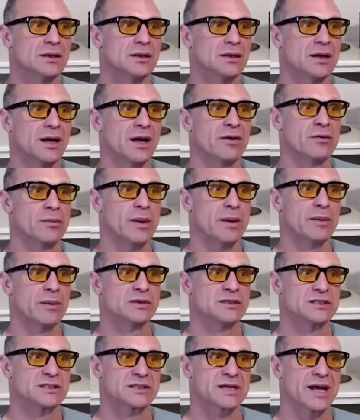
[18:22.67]
I remember
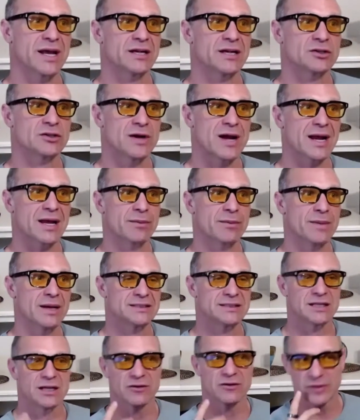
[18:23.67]
just kind of dragging
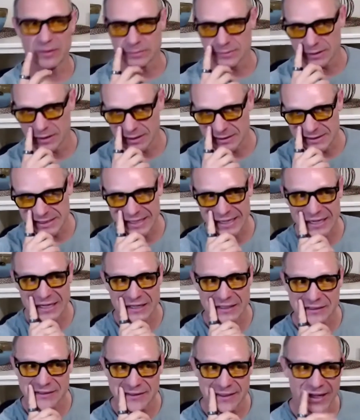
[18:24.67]
myself up to the
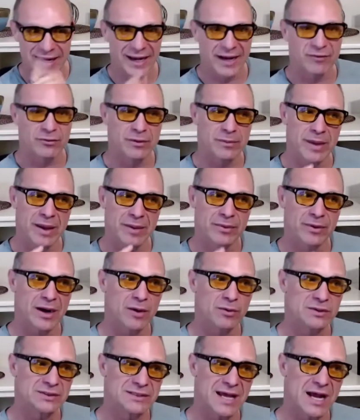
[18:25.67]
sand. And I remember
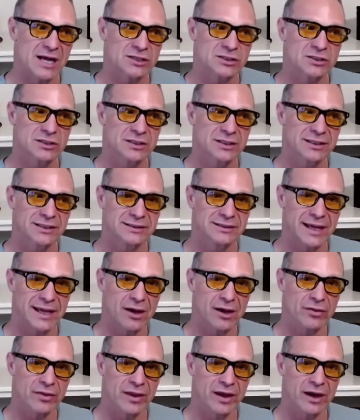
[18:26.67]
I was actually
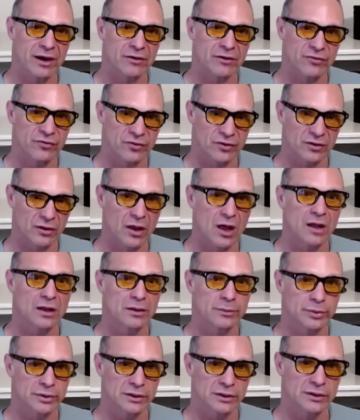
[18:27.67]
down there for
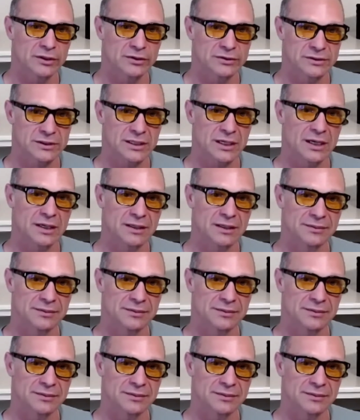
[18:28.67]
Lollapalooza.